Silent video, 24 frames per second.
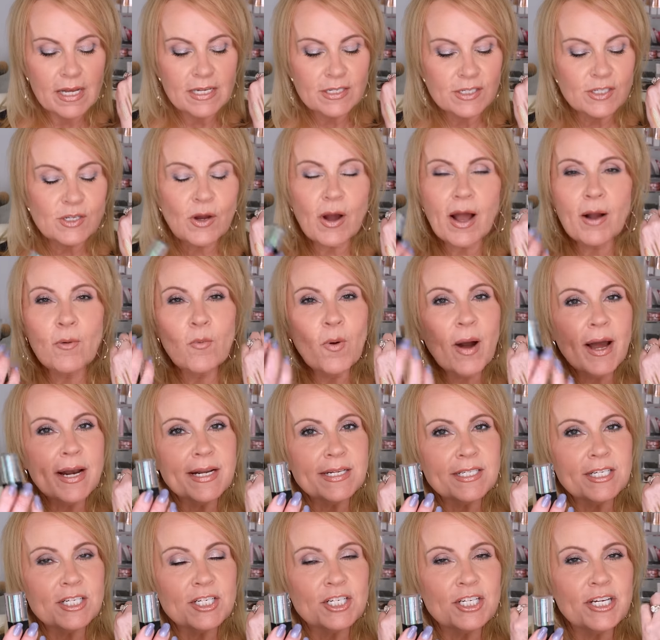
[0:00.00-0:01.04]
So I
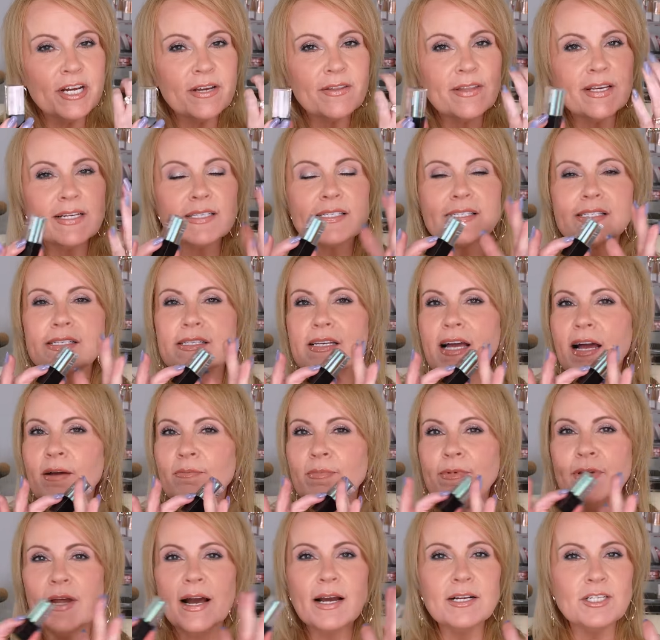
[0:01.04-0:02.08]
wanted to share this.
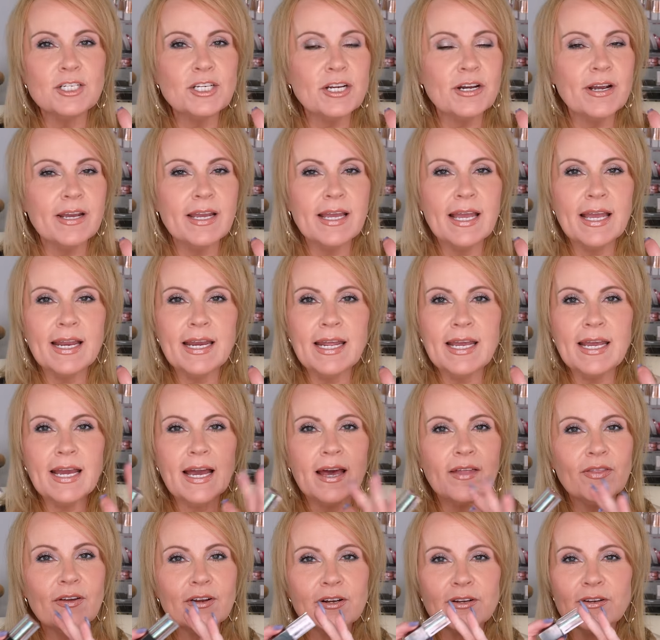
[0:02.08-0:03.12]
I'm not sharing any
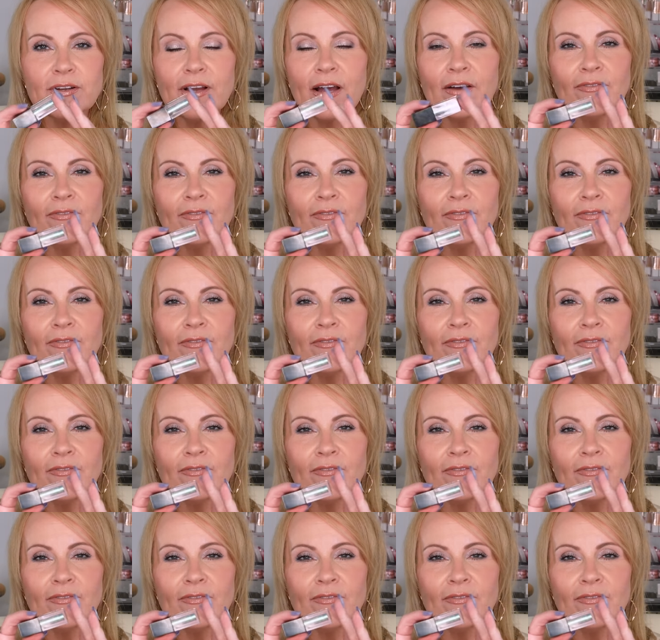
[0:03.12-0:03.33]
other